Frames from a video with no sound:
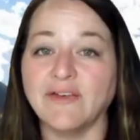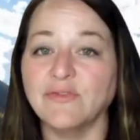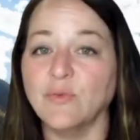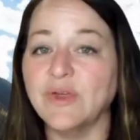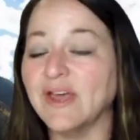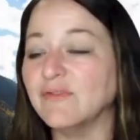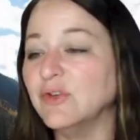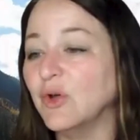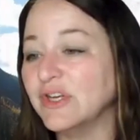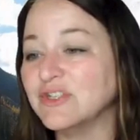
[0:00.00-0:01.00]
We have
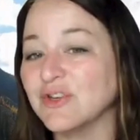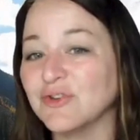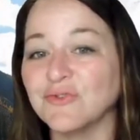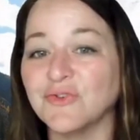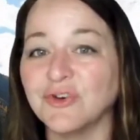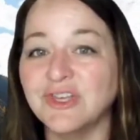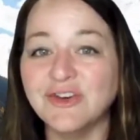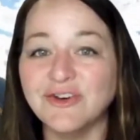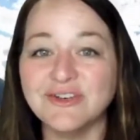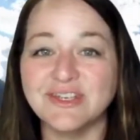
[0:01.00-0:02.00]
known each other for
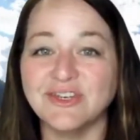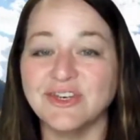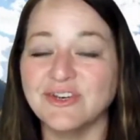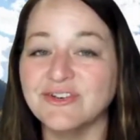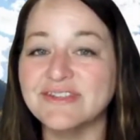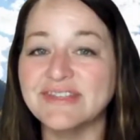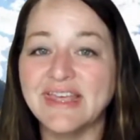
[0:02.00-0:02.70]
years and years.